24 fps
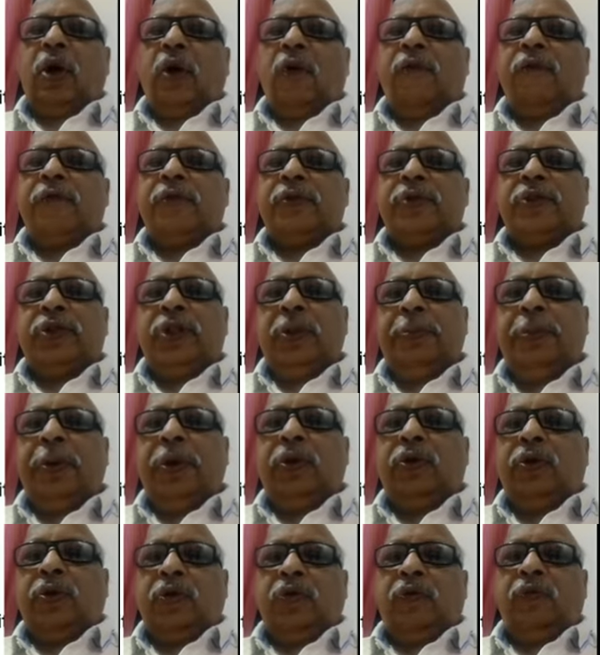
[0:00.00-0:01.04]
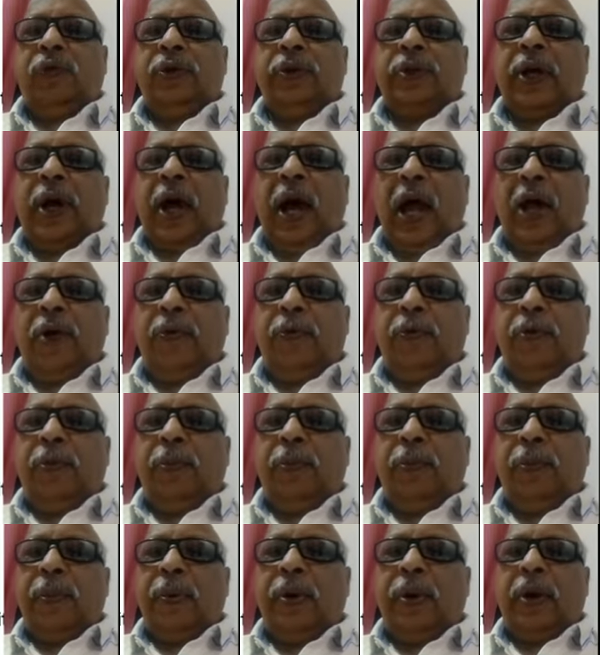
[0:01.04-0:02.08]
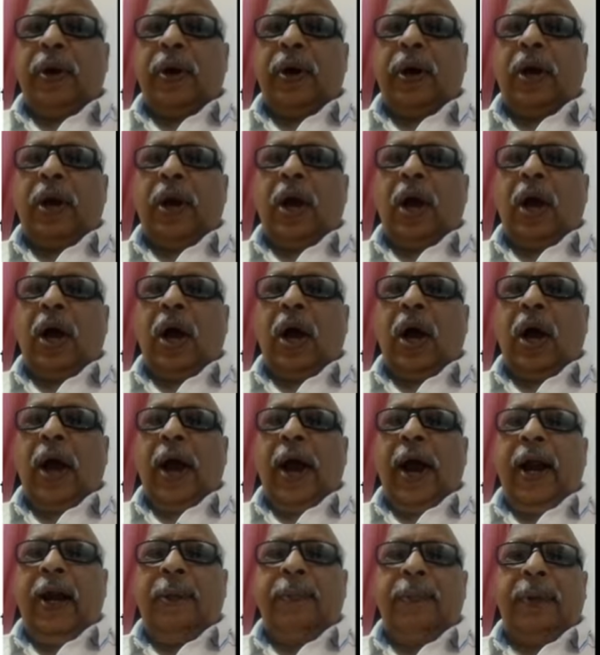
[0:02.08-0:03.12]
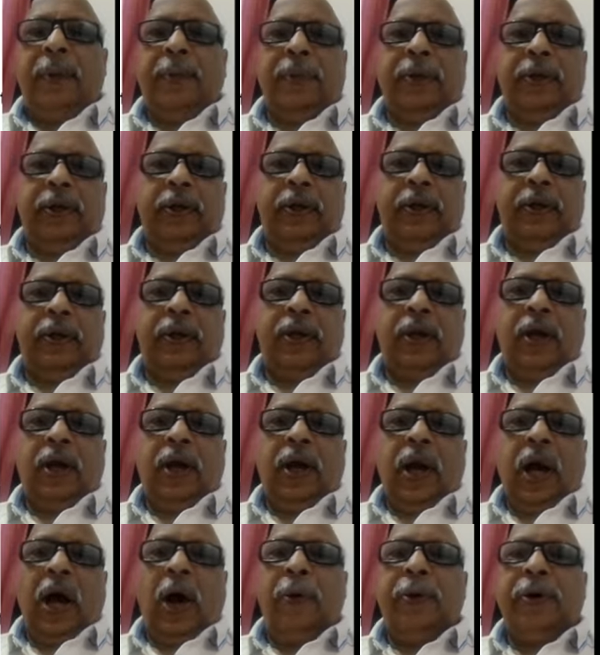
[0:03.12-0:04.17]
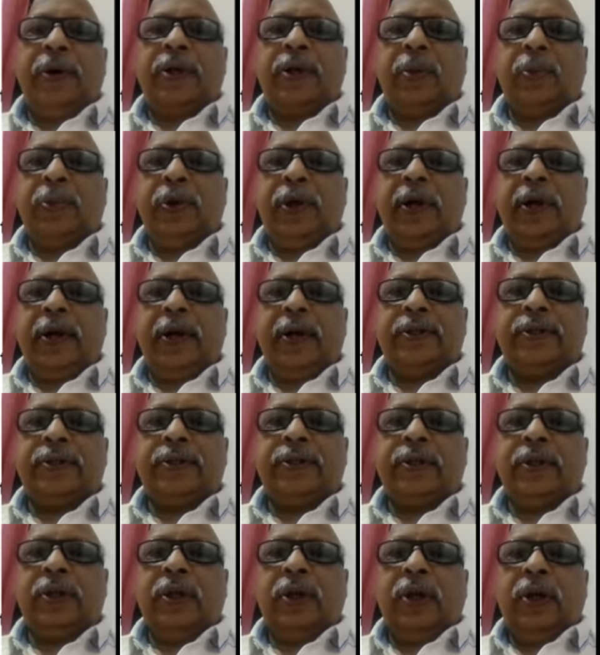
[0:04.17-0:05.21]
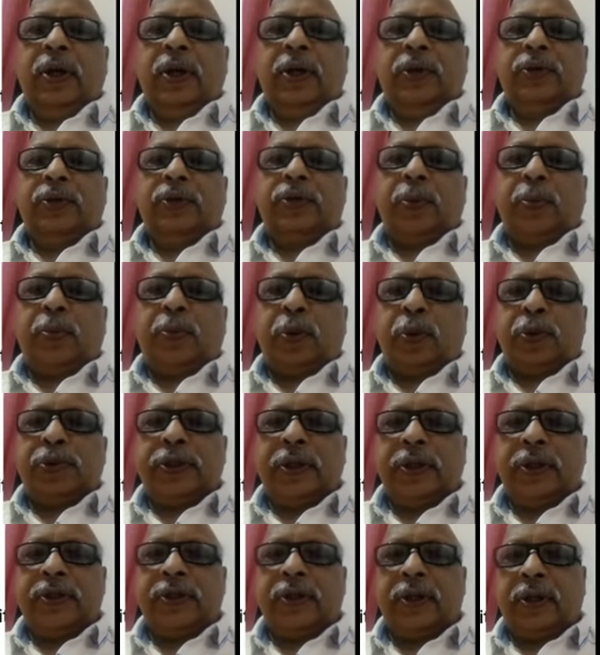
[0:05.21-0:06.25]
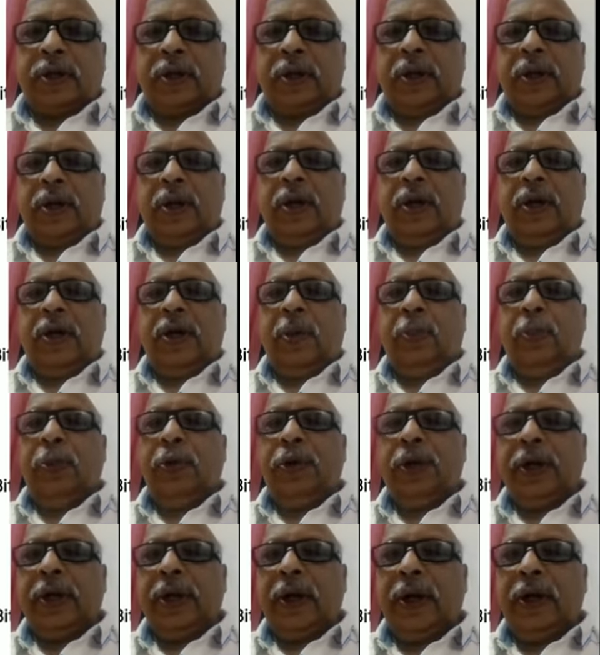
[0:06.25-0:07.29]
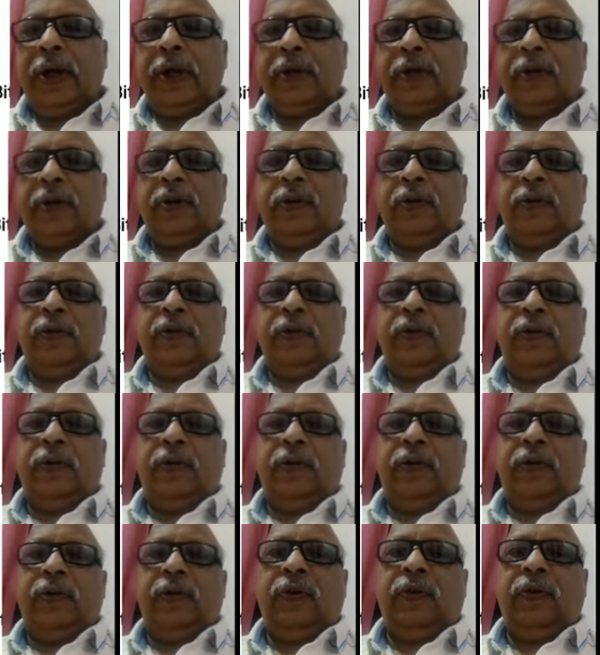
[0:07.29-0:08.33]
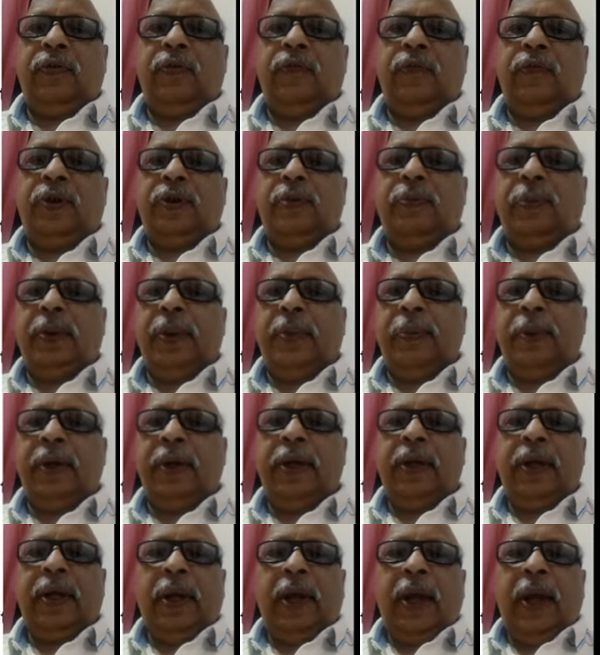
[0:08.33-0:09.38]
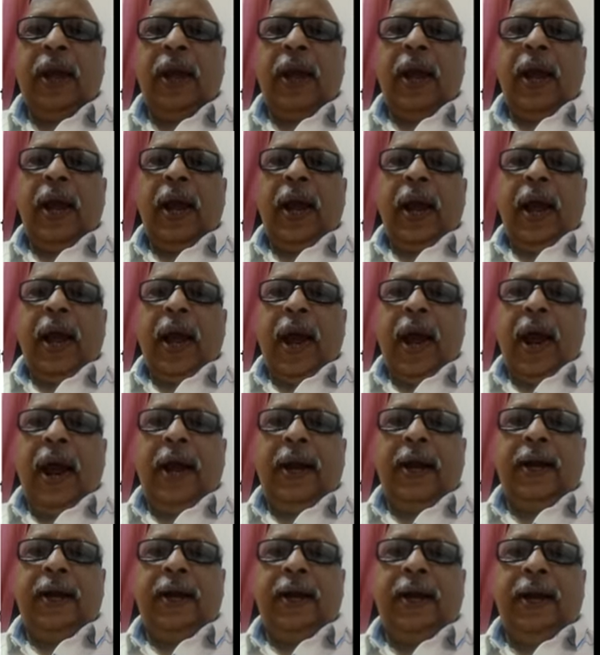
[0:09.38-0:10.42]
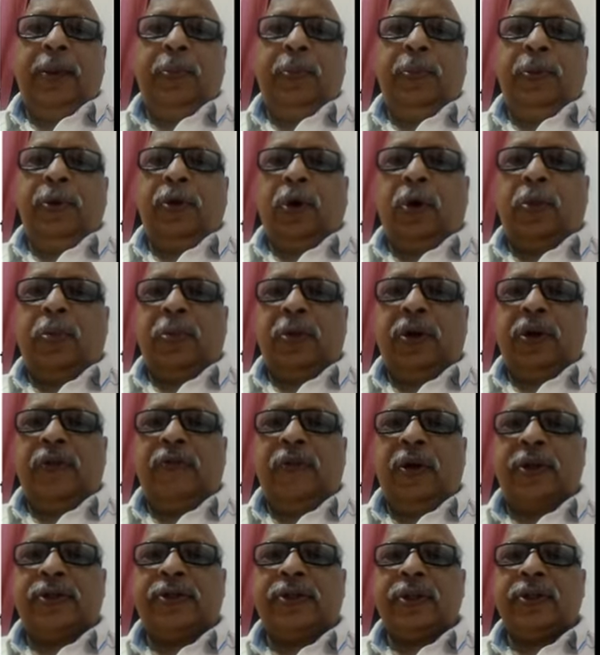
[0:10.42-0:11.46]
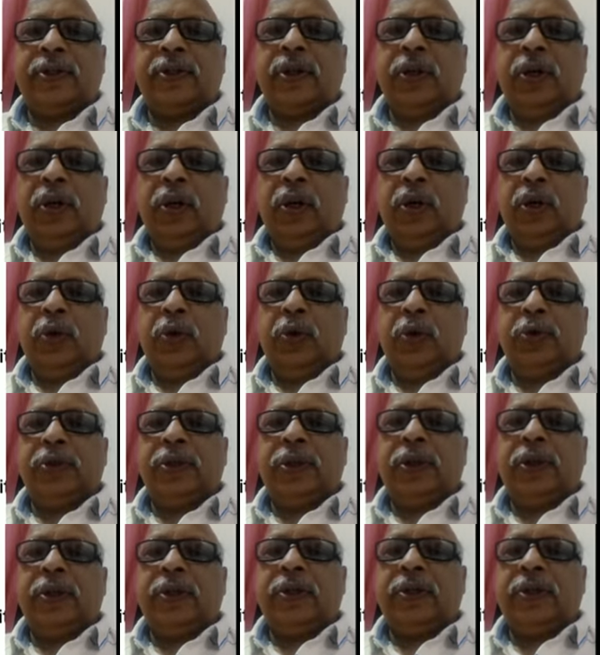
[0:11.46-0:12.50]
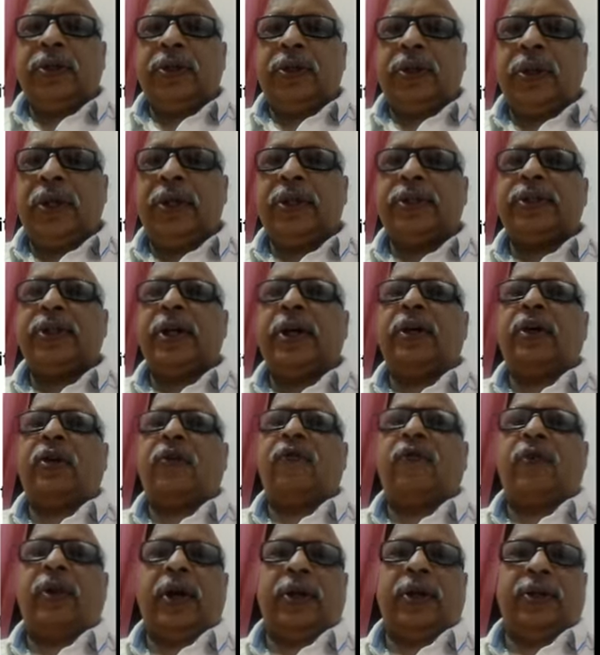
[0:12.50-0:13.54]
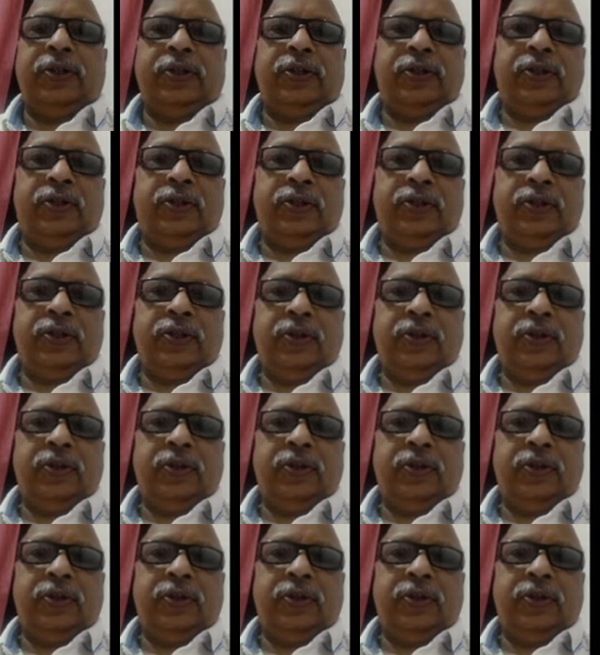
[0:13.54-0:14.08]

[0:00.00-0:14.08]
of CPU with IO and memory. How it communicates? So the processor communicate with memory and input output devices using three set of lines.